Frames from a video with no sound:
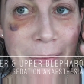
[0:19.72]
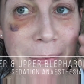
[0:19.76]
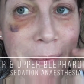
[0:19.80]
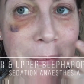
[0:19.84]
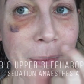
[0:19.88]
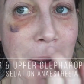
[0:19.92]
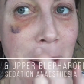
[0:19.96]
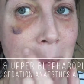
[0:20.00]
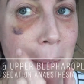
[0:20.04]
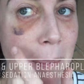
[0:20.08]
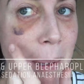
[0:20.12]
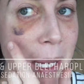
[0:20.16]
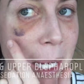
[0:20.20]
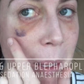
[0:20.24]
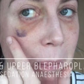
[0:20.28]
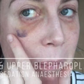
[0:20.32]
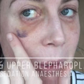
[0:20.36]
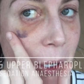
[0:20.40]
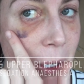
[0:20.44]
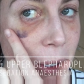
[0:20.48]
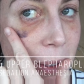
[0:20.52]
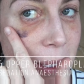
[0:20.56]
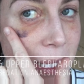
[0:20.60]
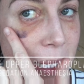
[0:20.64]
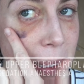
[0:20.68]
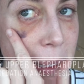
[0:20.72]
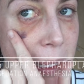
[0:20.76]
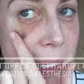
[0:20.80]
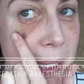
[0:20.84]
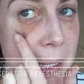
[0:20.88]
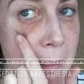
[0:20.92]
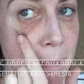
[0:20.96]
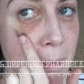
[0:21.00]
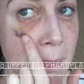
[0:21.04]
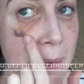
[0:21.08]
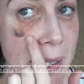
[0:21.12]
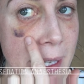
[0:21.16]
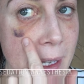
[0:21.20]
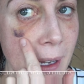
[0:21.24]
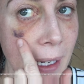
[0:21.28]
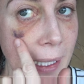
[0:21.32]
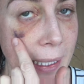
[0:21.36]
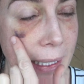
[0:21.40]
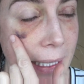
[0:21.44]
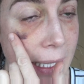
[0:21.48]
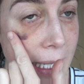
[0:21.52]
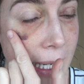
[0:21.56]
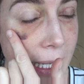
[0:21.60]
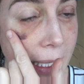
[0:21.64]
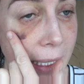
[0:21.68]
My big bruise is
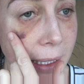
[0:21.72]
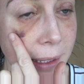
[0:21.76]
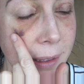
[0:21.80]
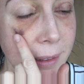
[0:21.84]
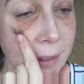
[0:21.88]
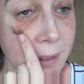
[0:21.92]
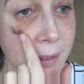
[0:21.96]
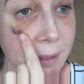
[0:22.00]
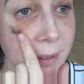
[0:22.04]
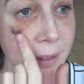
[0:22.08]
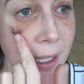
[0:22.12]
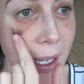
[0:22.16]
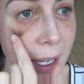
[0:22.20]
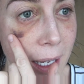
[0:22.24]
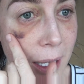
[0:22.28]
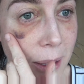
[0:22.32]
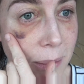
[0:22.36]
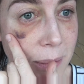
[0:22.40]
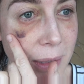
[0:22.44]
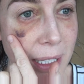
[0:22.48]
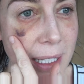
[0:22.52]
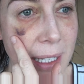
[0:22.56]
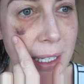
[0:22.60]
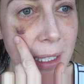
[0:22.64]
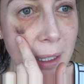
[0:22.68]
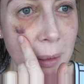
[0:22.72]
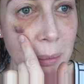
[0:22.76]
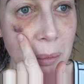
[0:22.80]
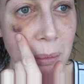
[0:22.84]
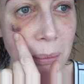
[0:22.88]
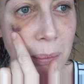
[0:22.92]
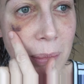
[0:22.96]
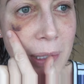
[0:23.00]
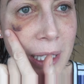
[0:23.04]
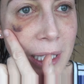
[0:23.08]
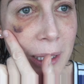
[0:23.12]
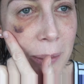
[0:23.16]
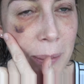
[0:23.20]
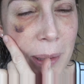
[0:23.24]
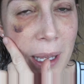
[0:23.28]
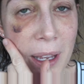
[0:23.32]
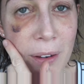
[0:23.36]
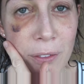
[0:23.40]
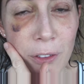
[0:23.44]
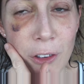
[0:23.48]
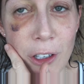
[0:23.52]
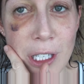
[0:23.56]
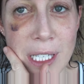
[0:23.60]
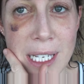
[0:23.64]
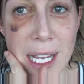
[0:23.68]
lightening. Little bit
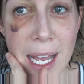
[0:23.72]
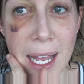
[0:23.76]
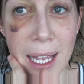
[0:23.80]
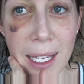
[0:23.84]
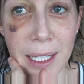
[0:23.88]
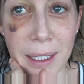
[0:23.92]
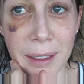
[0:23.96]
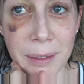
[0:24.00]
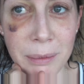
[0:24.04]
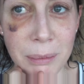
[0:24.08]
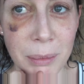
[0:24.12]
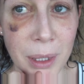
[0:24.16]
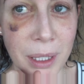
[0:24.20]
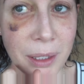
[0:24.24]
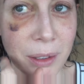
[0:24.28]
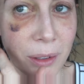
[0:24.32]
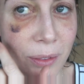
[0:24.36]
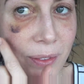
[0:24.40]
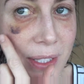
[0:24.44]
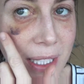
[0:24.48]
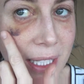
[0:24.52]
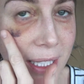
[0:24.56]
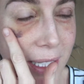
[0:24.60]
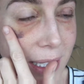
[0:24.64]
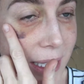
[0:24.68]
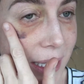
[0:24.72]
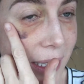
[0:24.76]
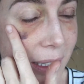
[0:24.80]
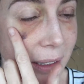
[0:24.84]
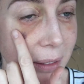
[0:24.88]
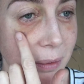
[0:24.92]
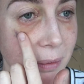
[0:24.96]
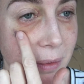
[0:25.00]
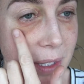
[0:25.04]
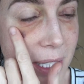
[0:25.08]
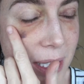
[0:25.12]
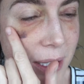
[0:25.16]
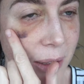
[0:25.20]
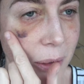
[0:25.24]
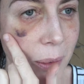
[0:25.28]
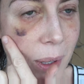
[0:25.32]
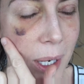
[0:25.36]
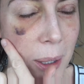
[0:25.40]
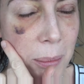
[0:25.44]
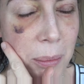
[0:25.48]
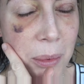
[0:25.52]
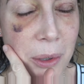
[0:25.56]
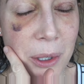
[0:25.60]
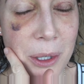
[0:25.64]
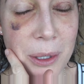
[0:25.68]
every day, but obviously still
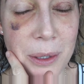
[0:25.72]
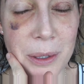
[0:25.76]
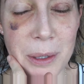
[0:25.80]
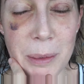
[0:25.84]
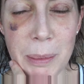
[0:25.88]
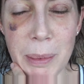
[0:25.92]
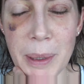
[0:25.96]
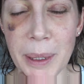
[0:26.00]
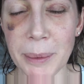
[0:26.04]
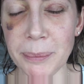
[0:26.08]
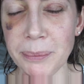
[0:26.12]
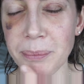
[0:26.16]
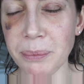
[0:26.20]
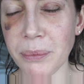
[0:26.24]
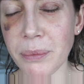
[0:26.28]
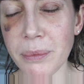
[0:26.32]
quite a bruise, but